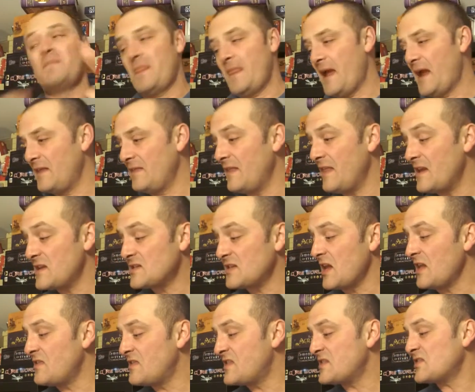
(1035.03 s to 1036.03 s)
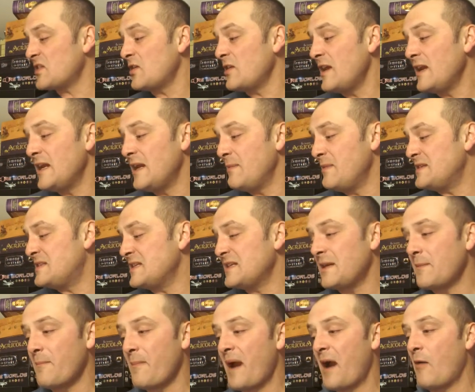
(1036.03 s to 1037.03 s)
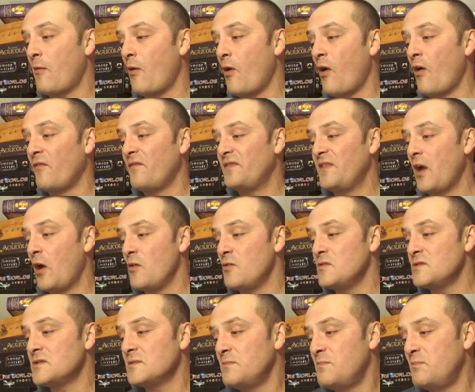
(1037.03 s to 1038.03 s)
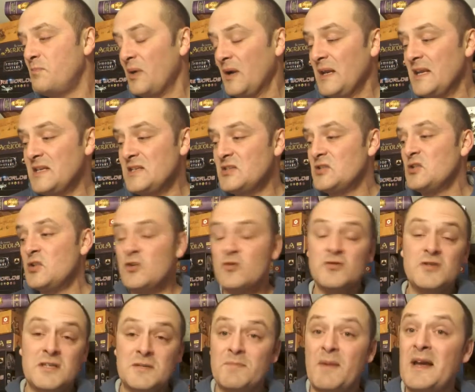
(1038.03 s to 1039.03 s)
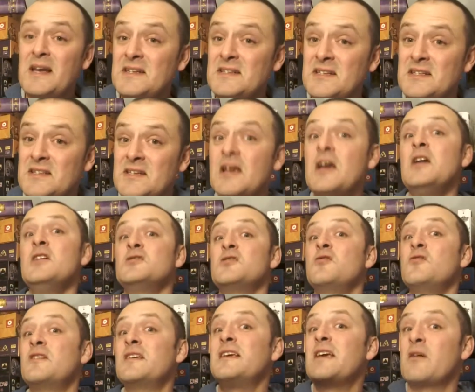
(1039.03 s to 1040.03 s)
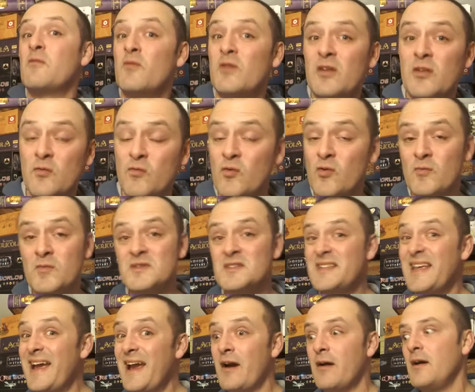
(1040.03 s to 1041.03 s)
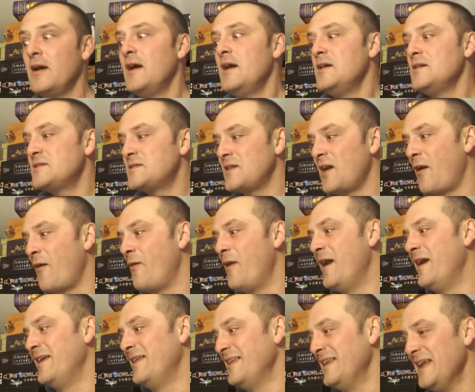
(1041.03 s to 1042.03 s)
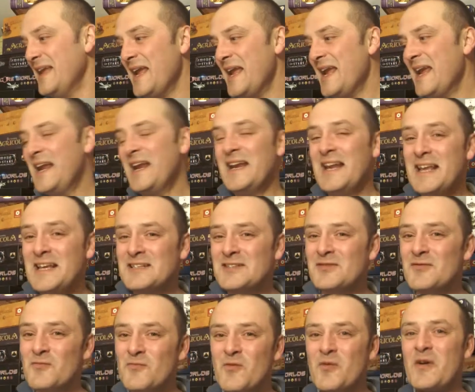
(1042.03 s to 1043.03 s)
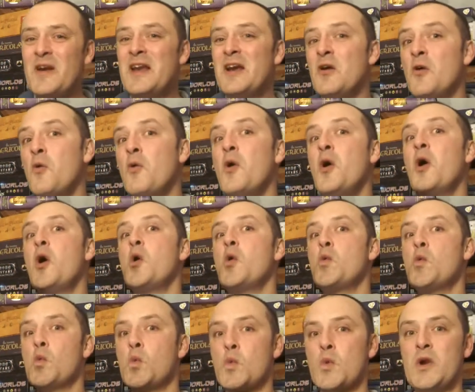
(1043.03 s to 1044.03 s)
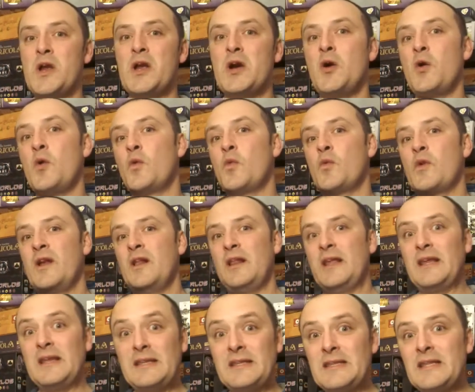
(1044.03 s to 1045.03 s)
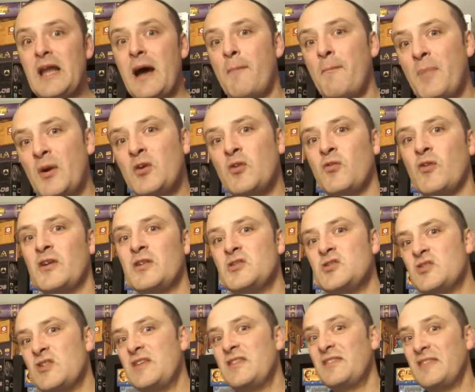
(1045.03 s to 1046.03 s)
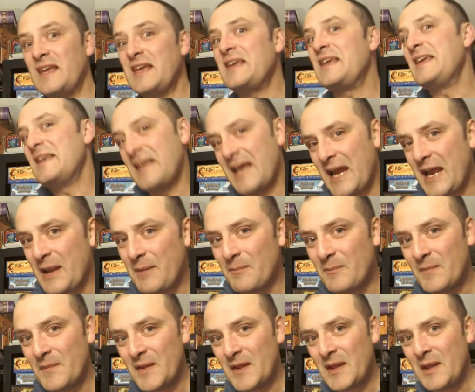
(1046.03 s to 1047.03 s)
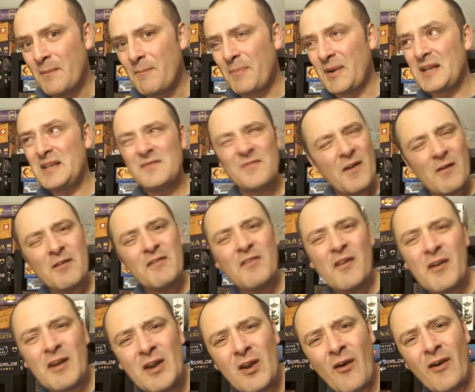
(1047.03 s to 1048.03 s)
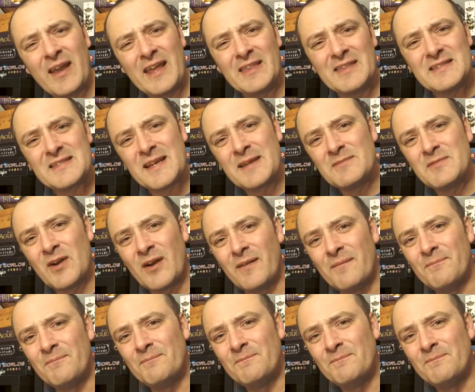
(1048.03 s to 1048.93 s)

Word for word: And there's, there's only a limited amount of those police news spaces, so you can get rid of the rumors there. So it is a real, real, really number crunchy, thinky game, but it's very, very light at the same time.